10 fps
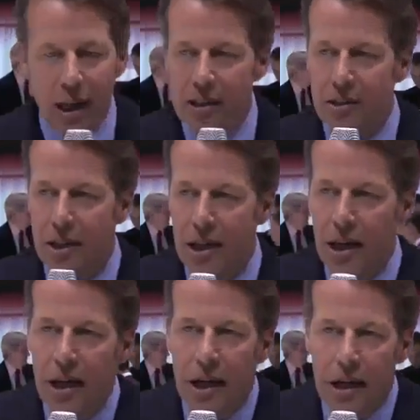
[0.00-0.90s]
does
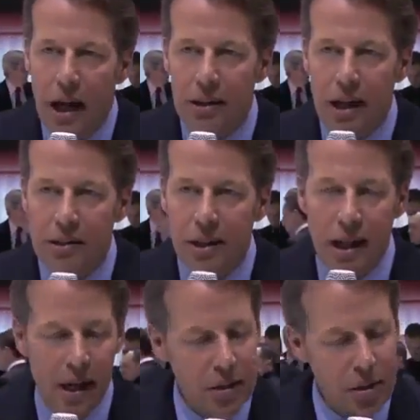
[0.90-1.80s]
the
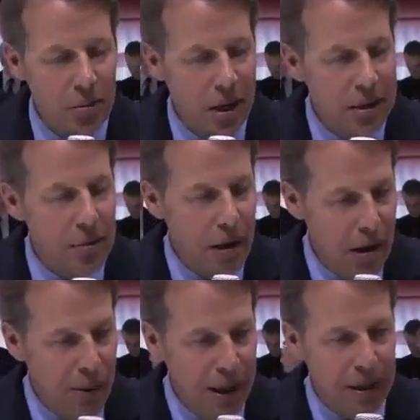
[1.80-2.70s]
customer, the
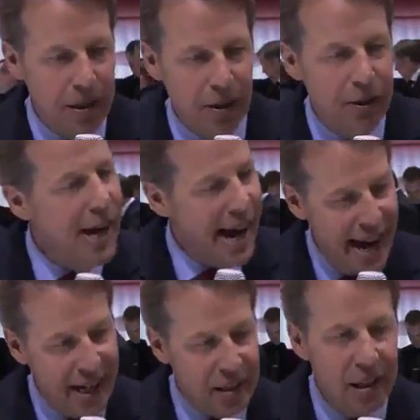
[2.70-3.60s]
public
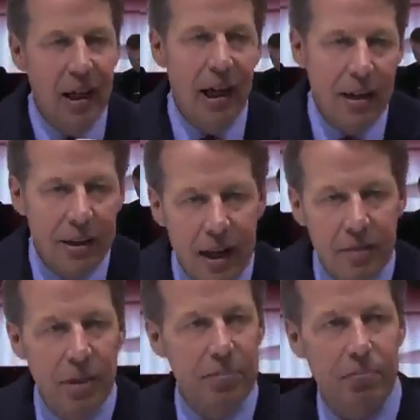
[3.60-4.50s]
react? And
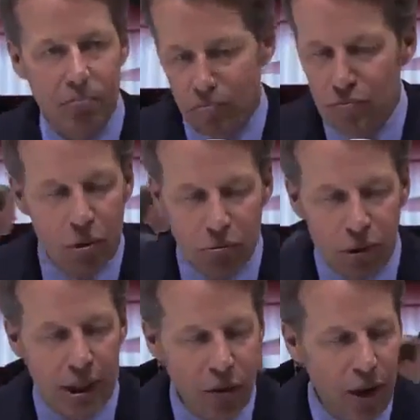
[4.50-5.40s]
then we
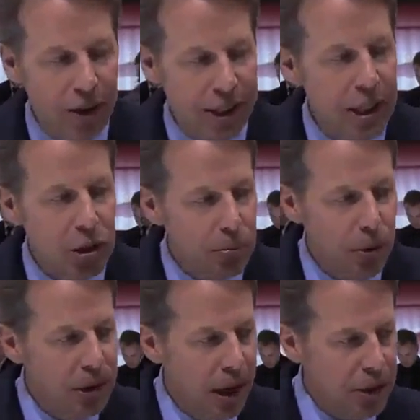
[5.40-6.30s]
transfer it into
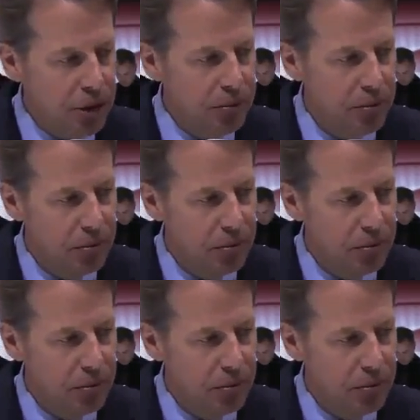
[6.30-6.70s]
production.